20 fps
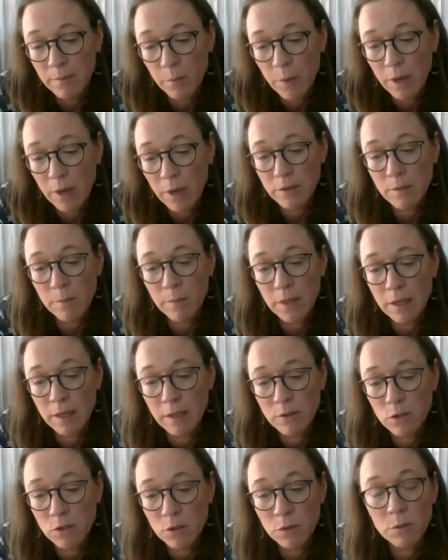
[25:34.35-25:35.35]
whether something
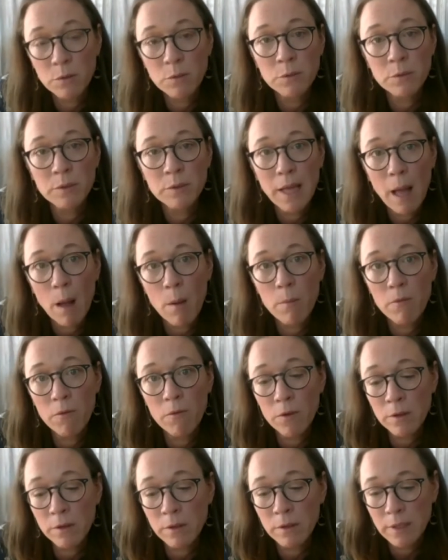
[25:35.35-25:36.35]
is true,
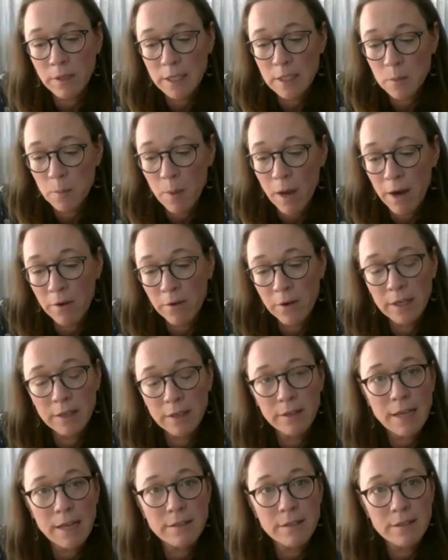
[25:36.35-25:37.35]
helpful,
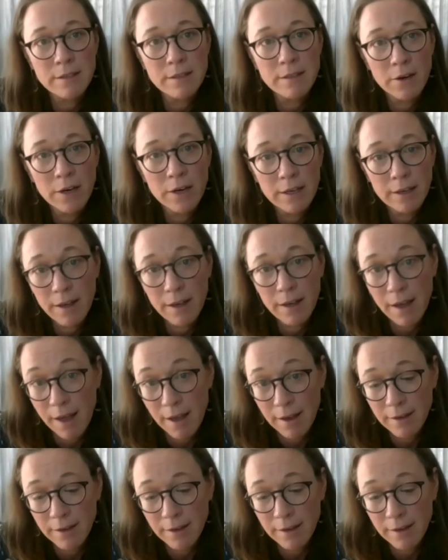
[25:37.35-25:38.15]
inspiring, necessary, and kind.